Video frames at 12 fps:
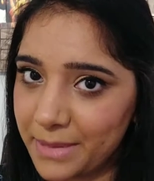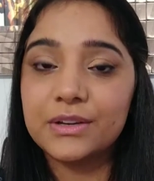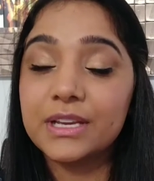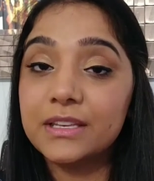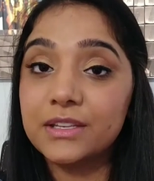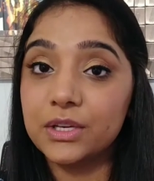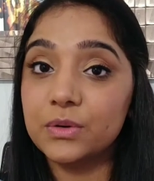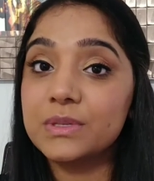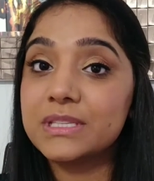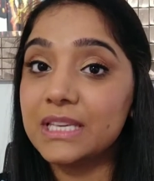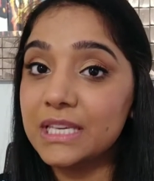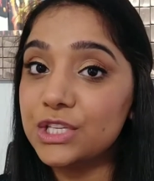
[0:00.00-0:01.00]
You can
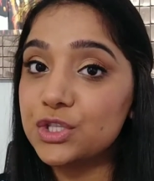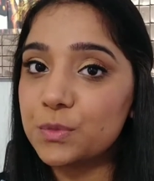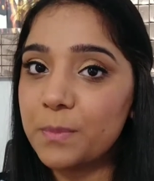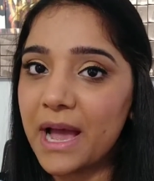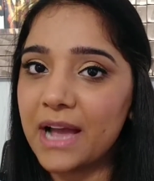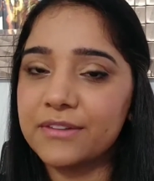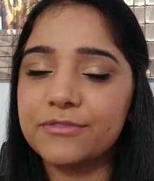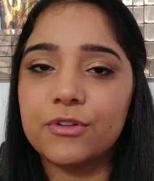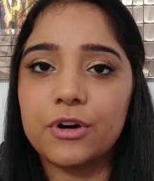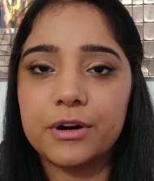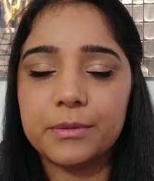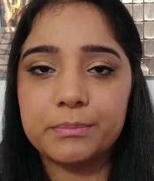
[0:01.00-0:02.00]
use each bag
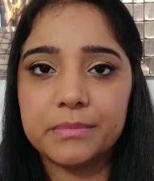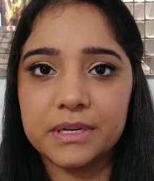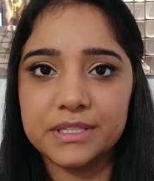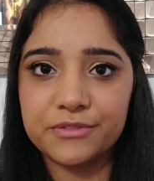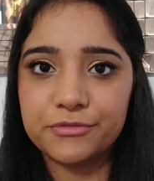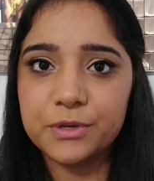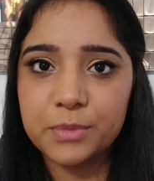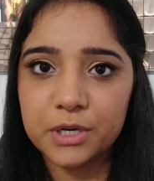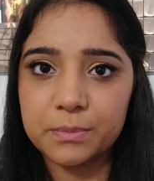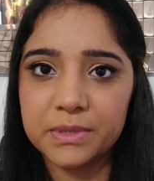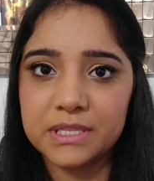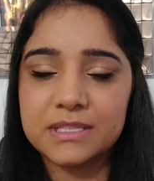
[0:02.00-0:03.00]
for a different
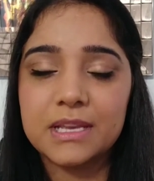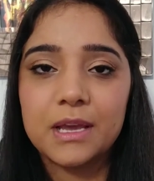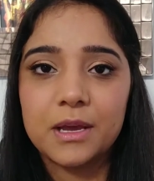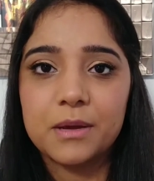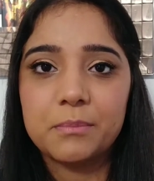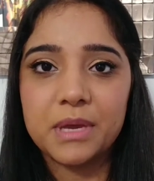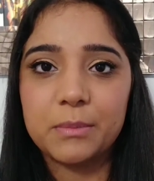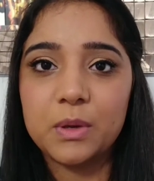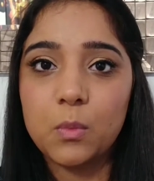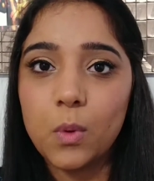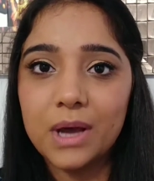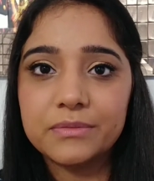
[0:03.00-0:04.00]
purpose. Maybe
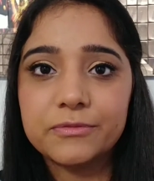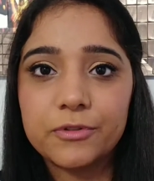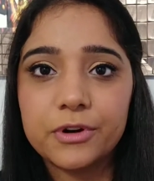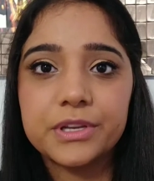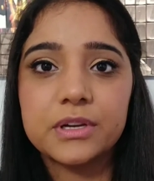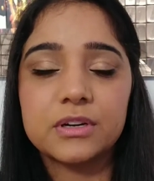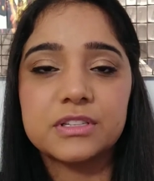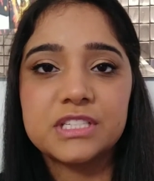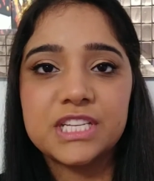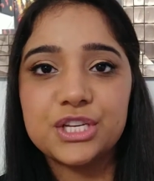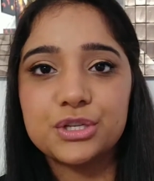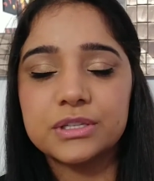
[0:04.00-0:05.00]
one for your
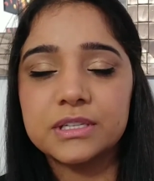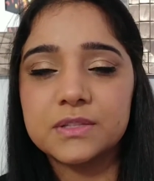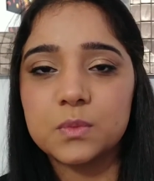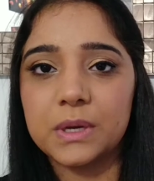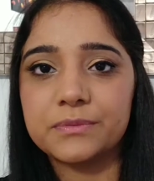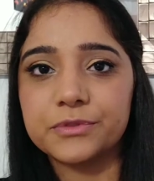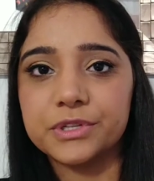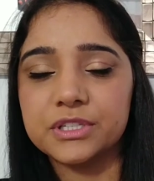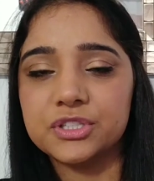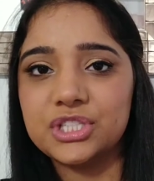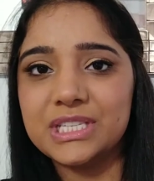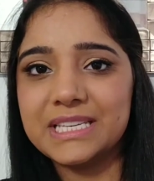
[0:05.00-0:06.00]
t-shirts, one for
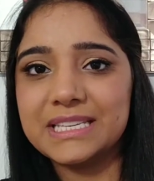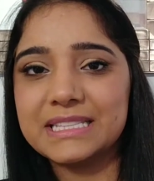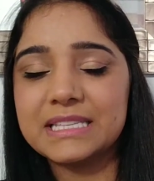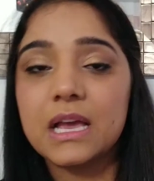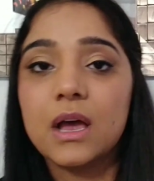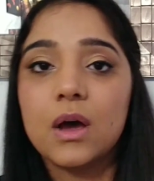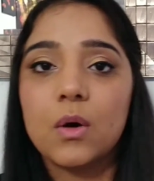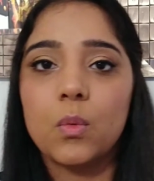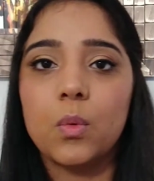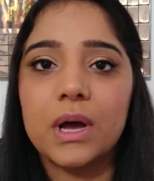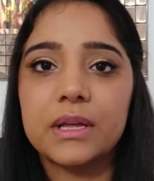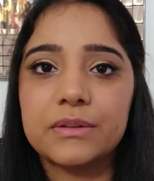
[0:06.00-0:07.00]
your jeans,
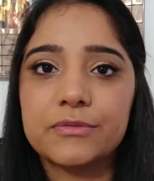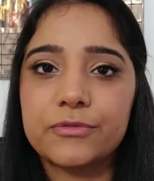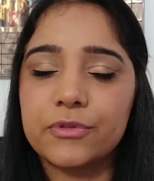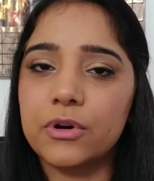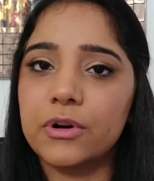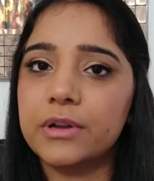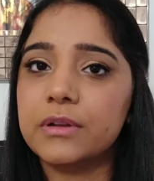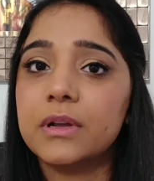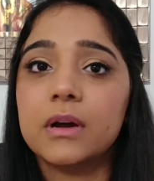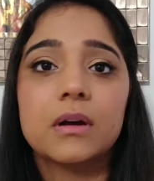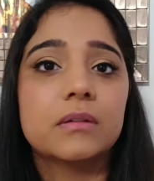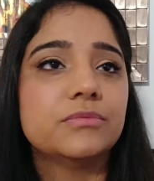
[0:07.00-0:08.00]
one for
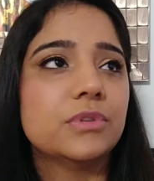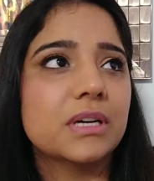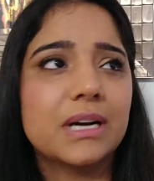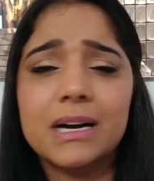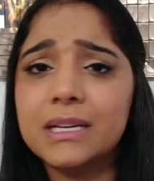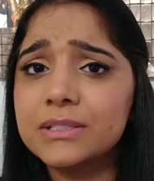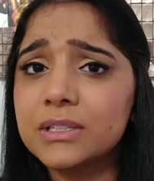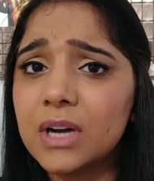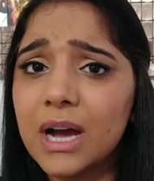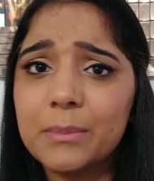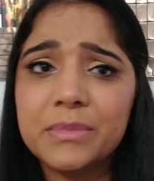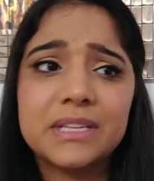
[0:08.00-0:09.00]
your
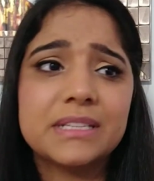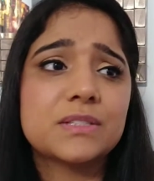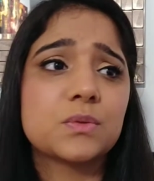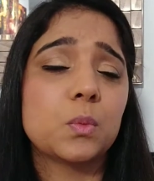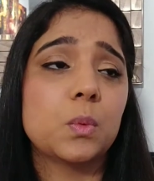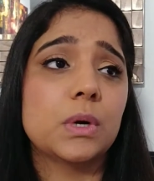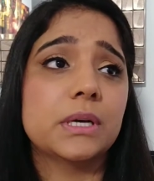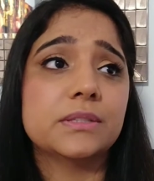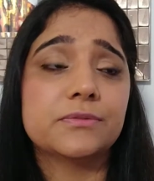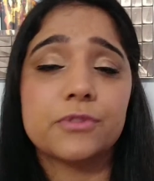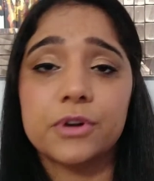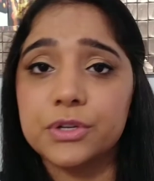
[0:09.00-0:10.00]
undergarments,
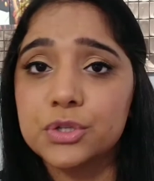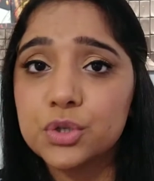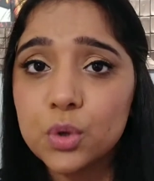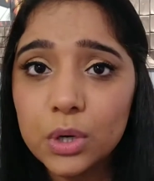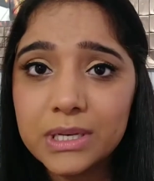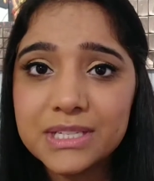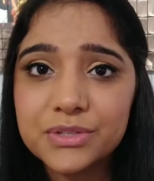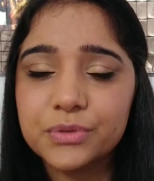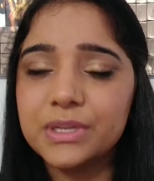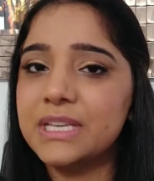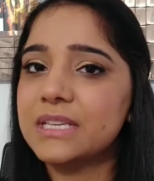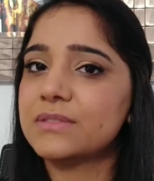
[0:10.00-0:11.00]
one for your
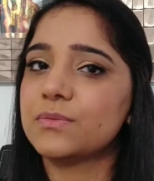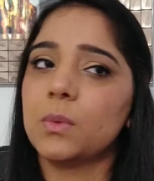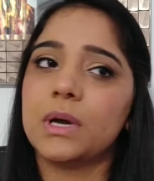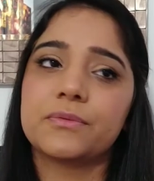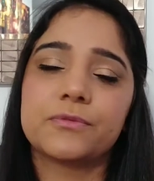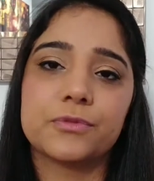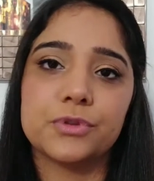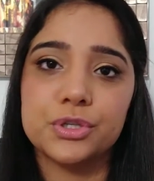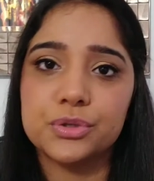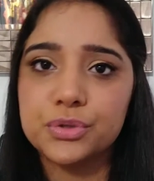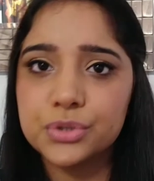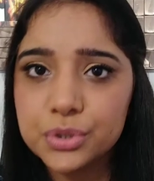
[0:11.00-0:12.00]
toiletries, one for
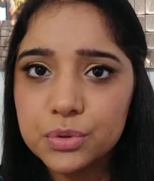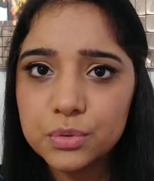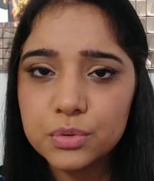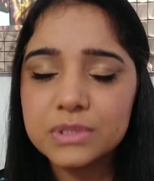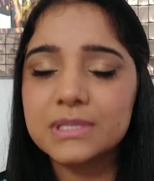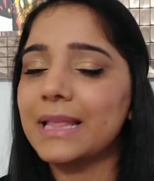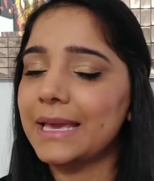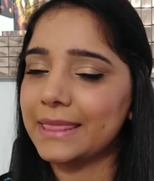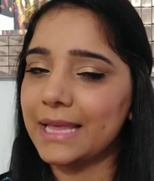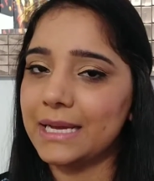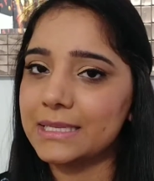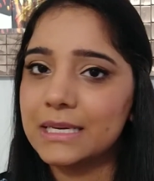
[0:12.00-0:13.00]
your shoes, like
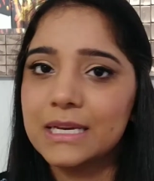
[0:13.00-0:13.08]
that.